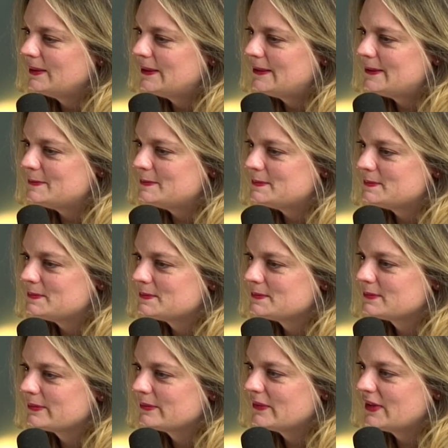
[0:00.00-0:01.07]
And
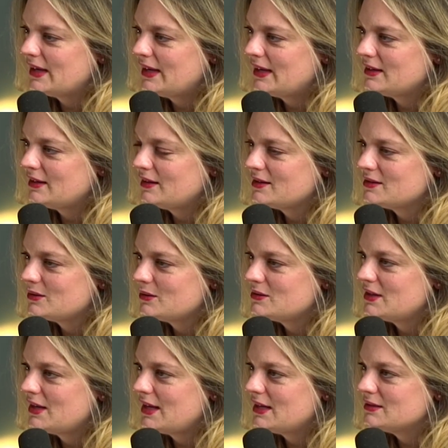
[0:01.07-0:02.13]
I
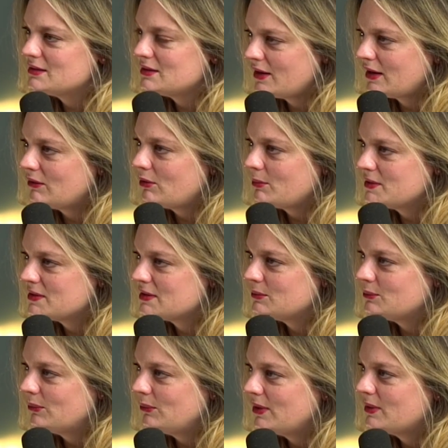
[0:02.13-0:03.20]
associate Sir Ken
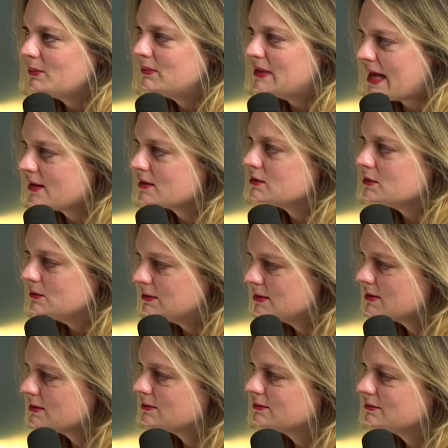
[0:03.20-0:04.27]
Robinson with black
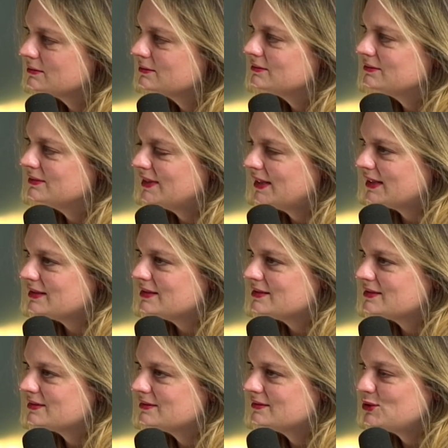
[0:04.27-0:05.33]
suits
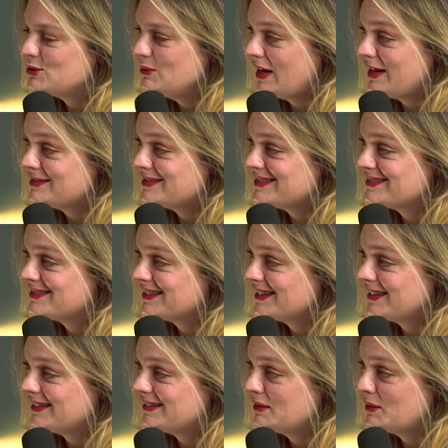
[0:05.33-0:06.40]
and suitcases
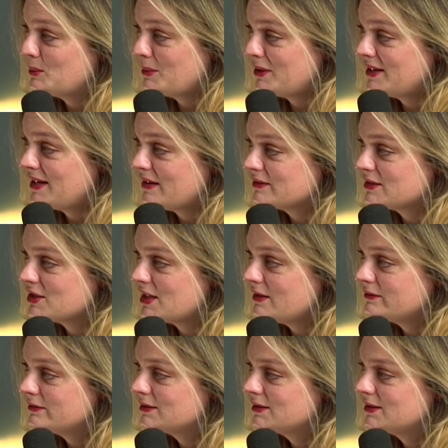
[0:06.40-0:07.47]
and Armani aftershave.